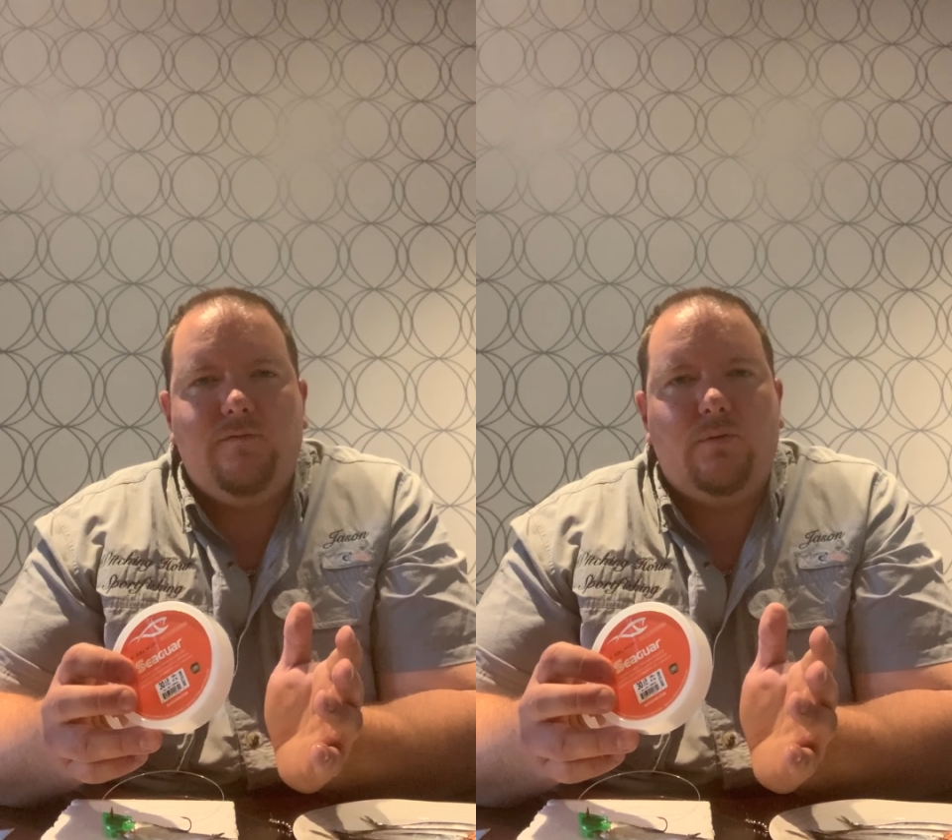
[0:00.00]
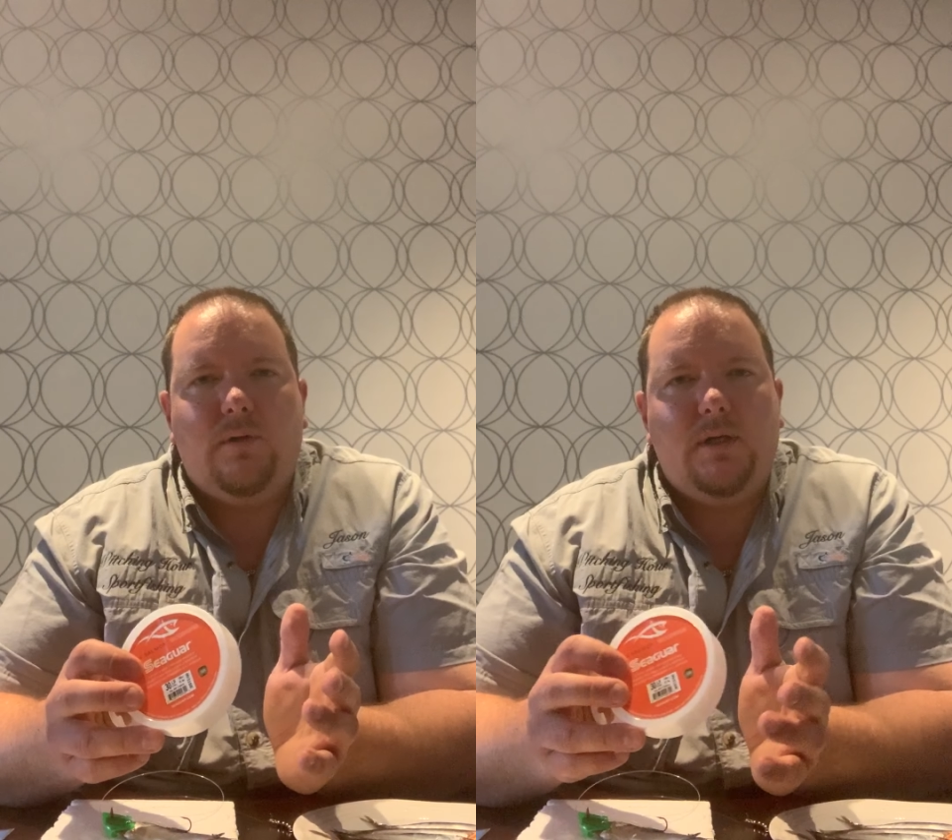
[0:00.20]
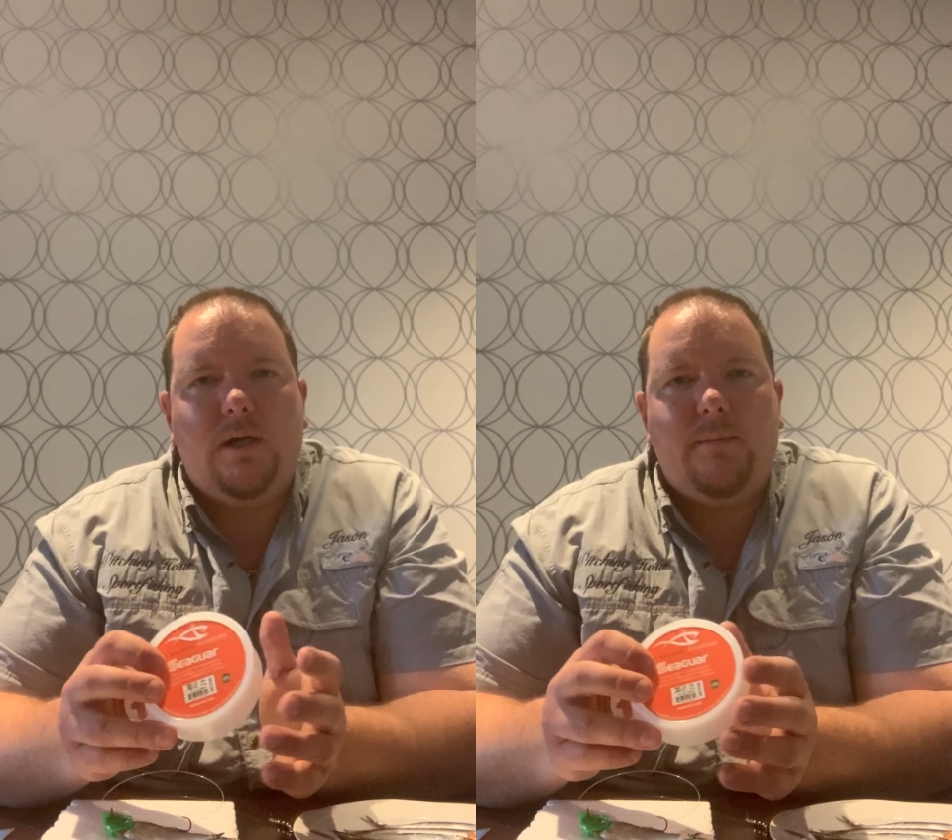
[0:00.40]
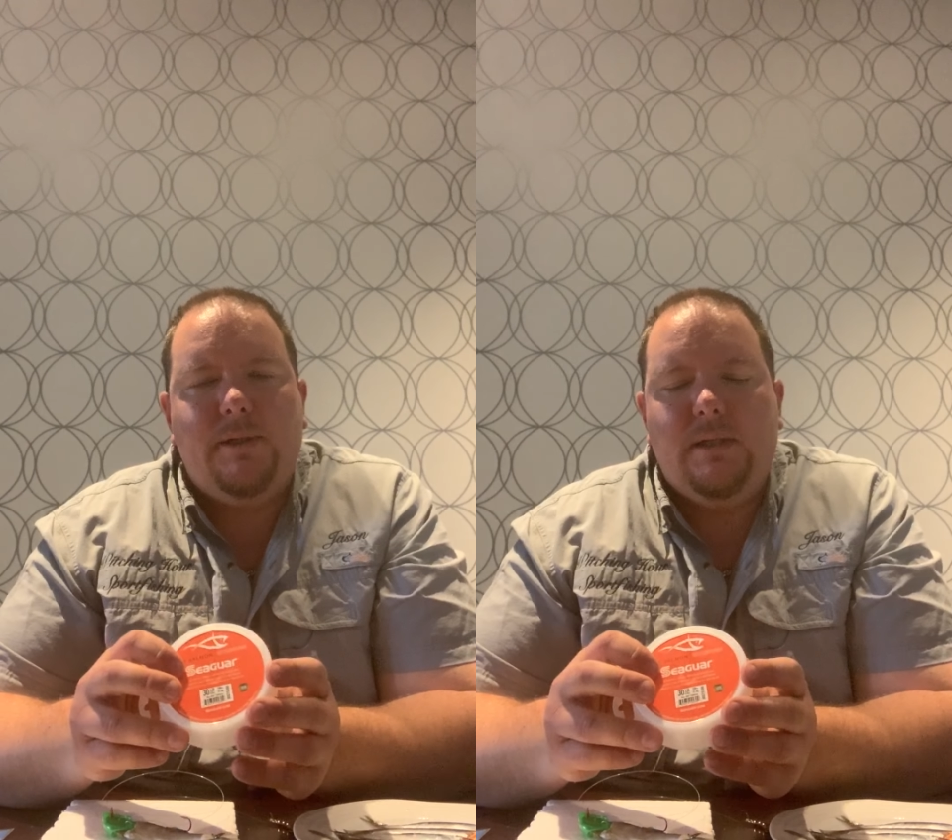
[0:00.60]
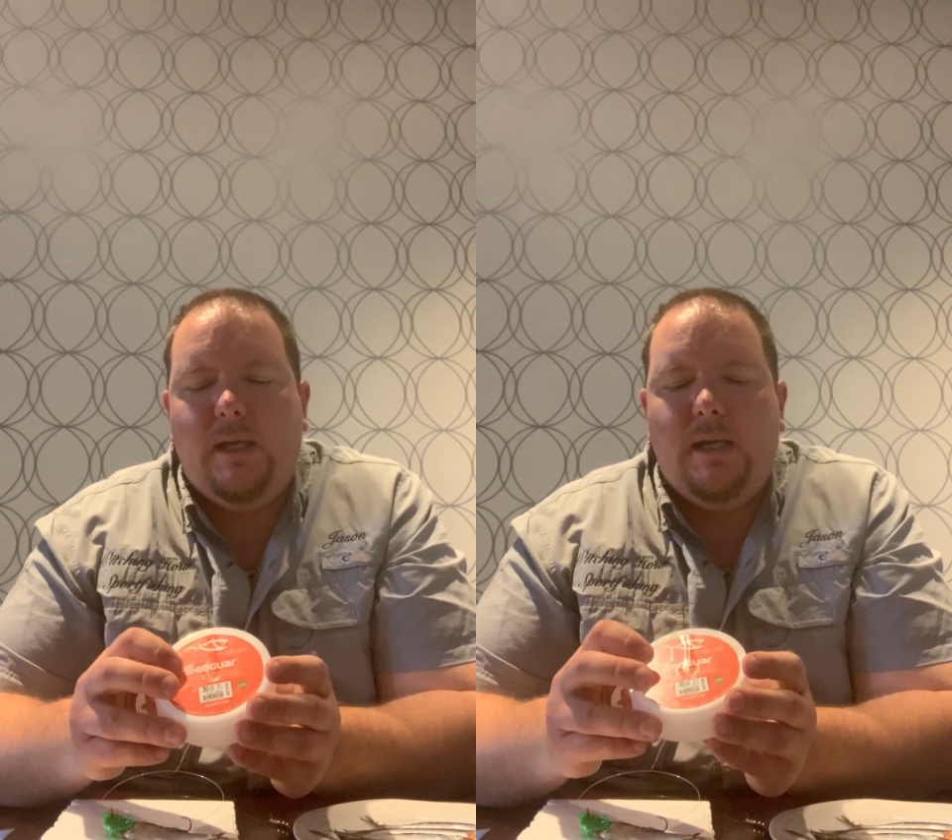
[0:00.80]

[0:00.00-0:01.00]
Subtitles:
fluorocarbon.